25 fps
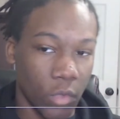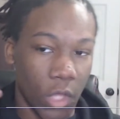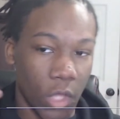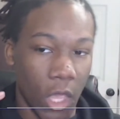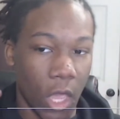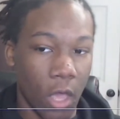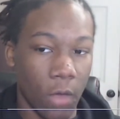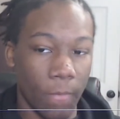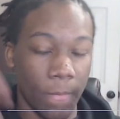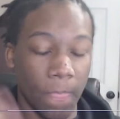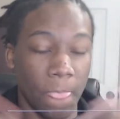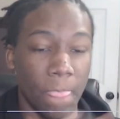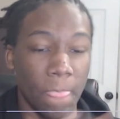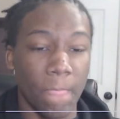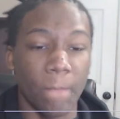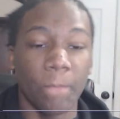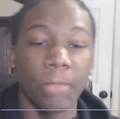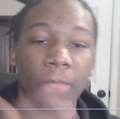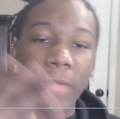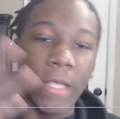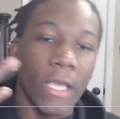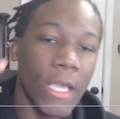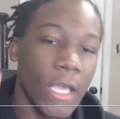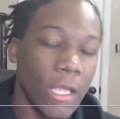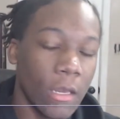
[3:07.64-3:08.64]
yeah.
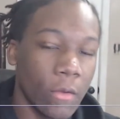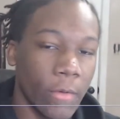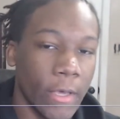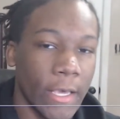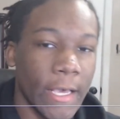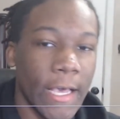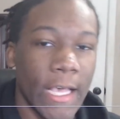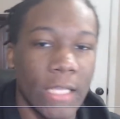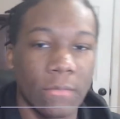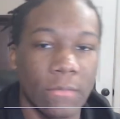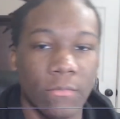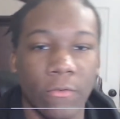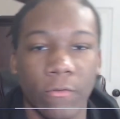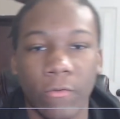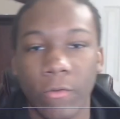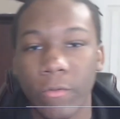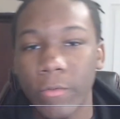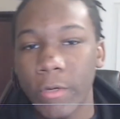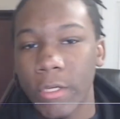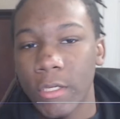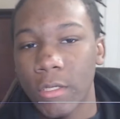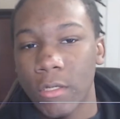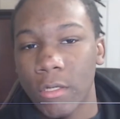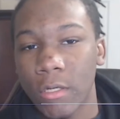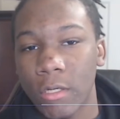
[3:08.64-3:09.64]
Anyway, guys,
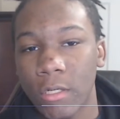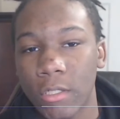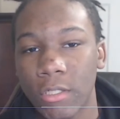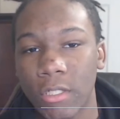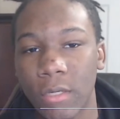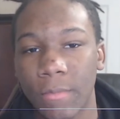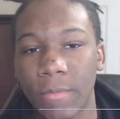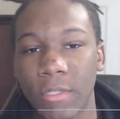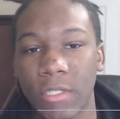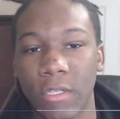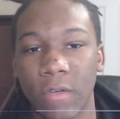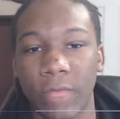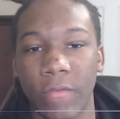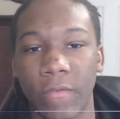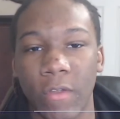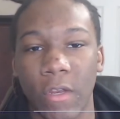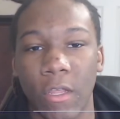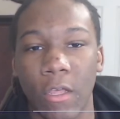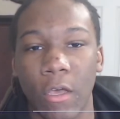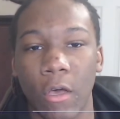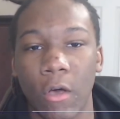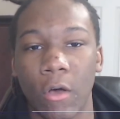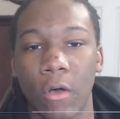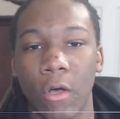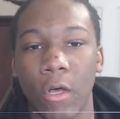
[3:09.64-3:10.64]
before we jump into the
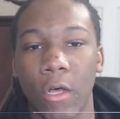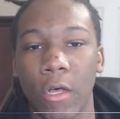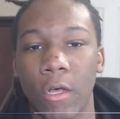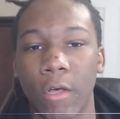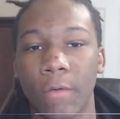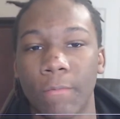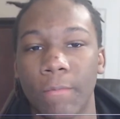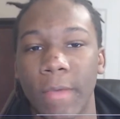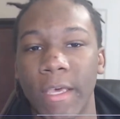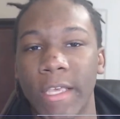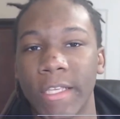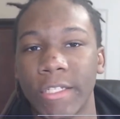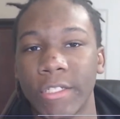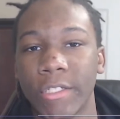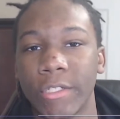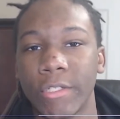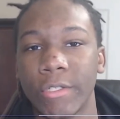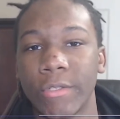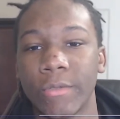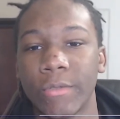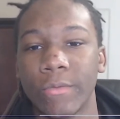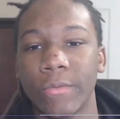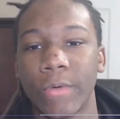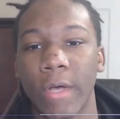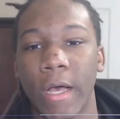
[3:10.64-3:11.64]
video, make
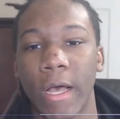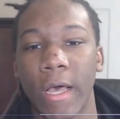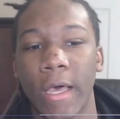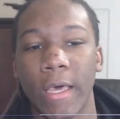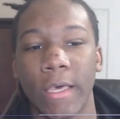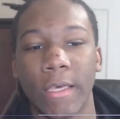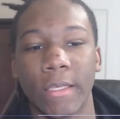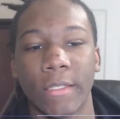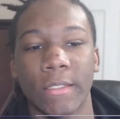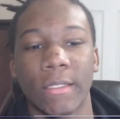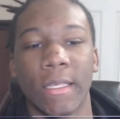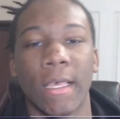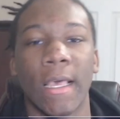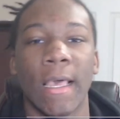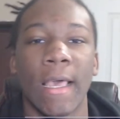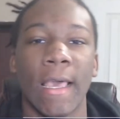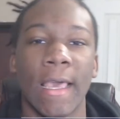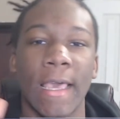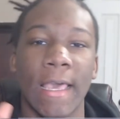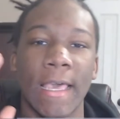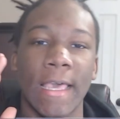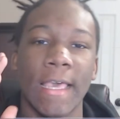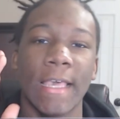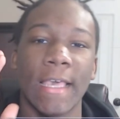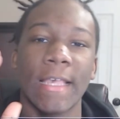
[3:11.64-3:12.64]
sure you guys
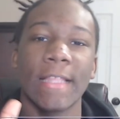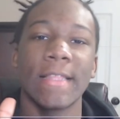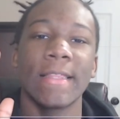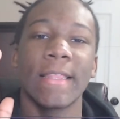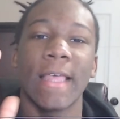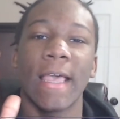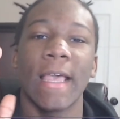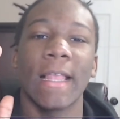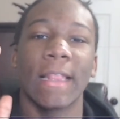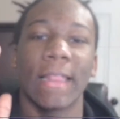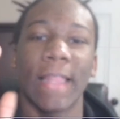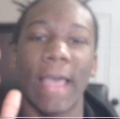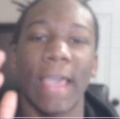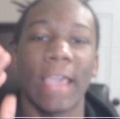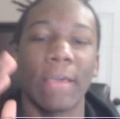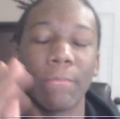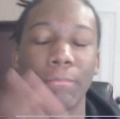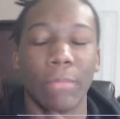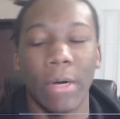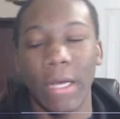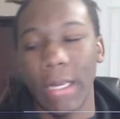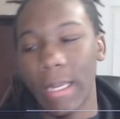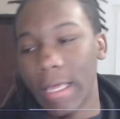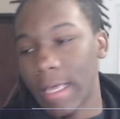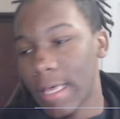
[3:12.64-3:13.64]
hit that
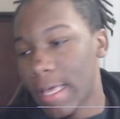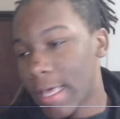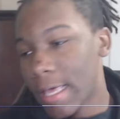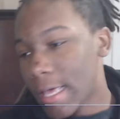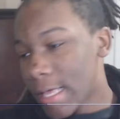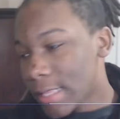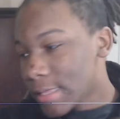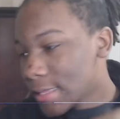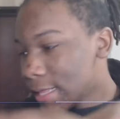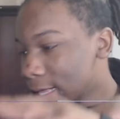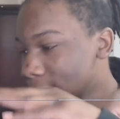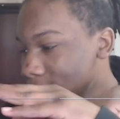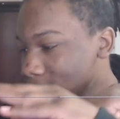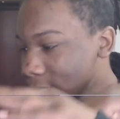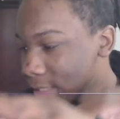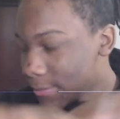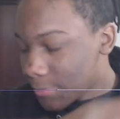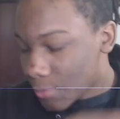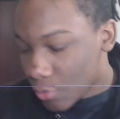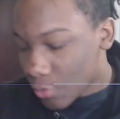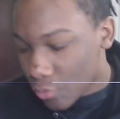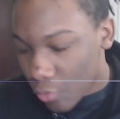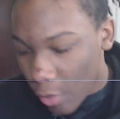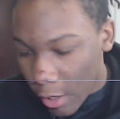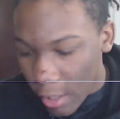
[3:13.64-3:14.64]
like button, hit that
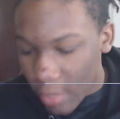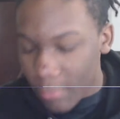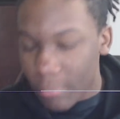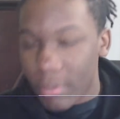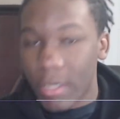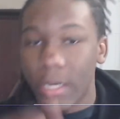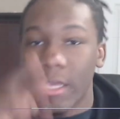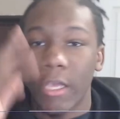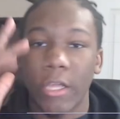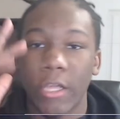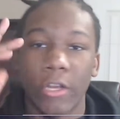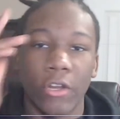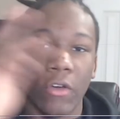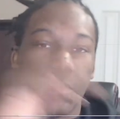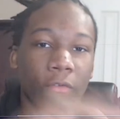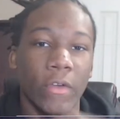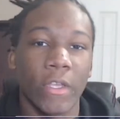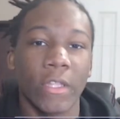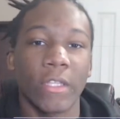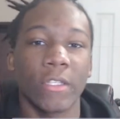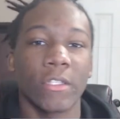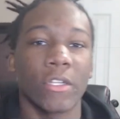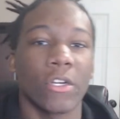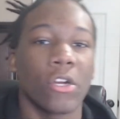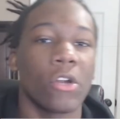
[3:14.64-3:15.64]
subscribe button, and
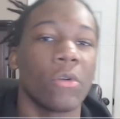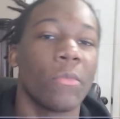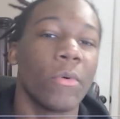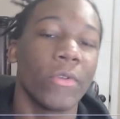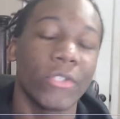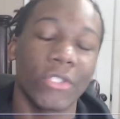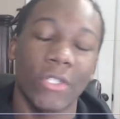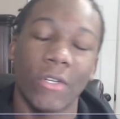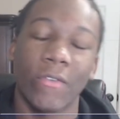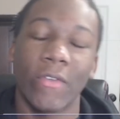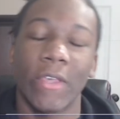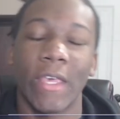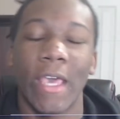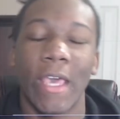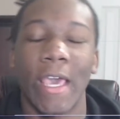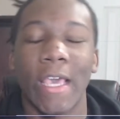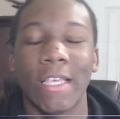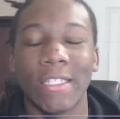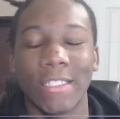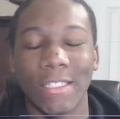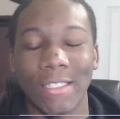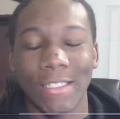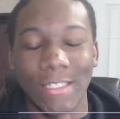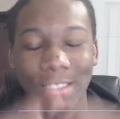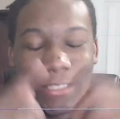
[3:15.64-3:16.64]
don't forget to turn on post
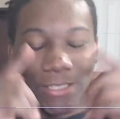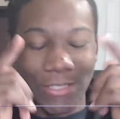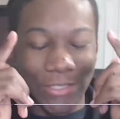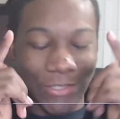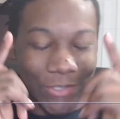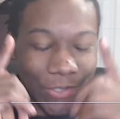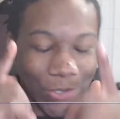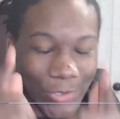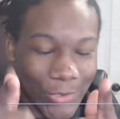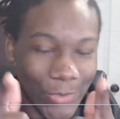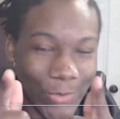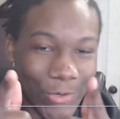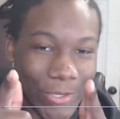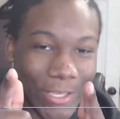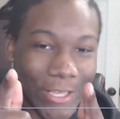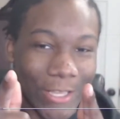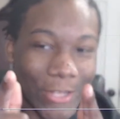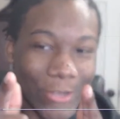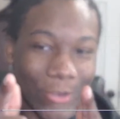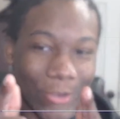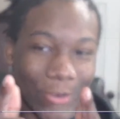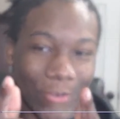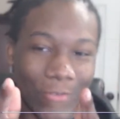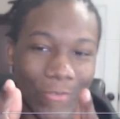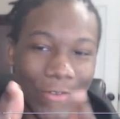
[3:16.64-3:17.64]
notifications so
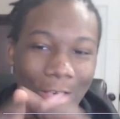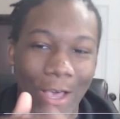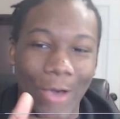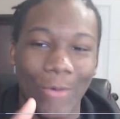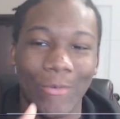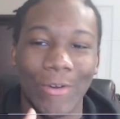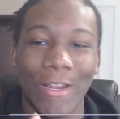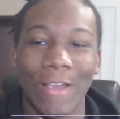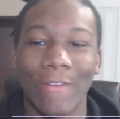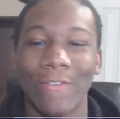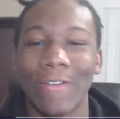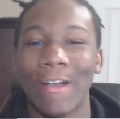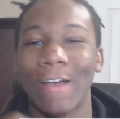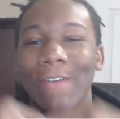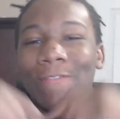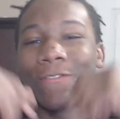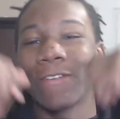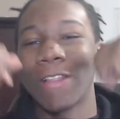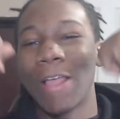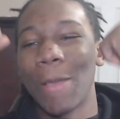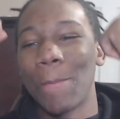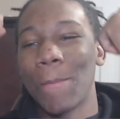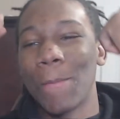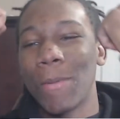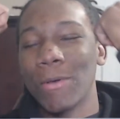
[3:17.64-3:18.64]
you'll get notified whenever
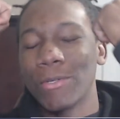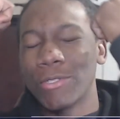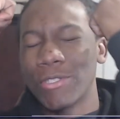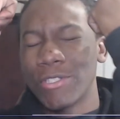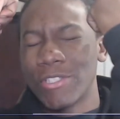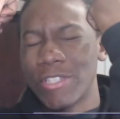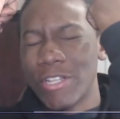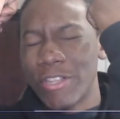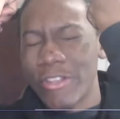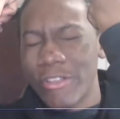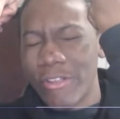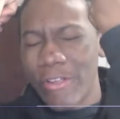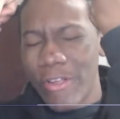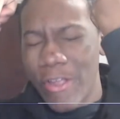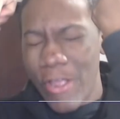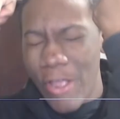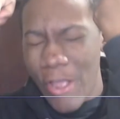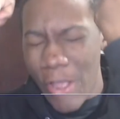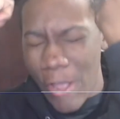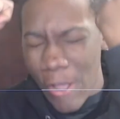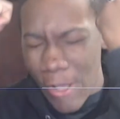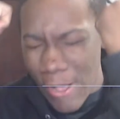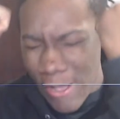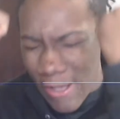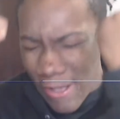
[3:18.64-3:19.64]
I feel like posting another
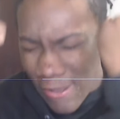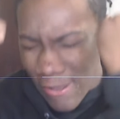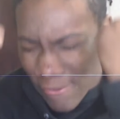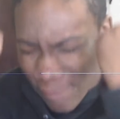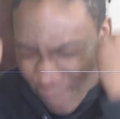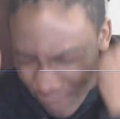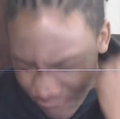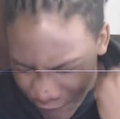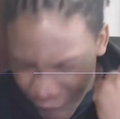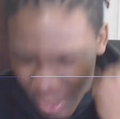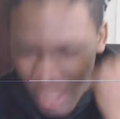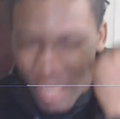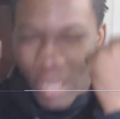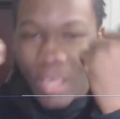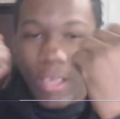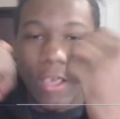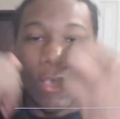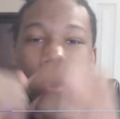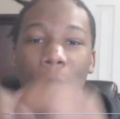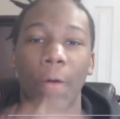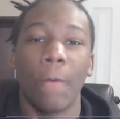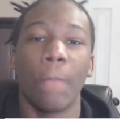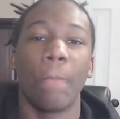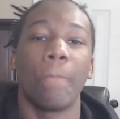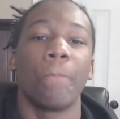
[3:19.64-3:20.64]

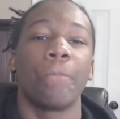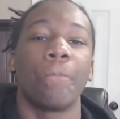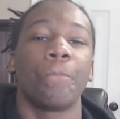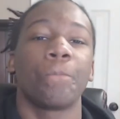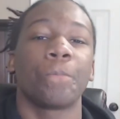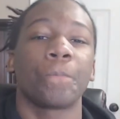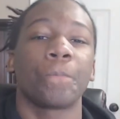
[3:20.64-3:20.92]
video.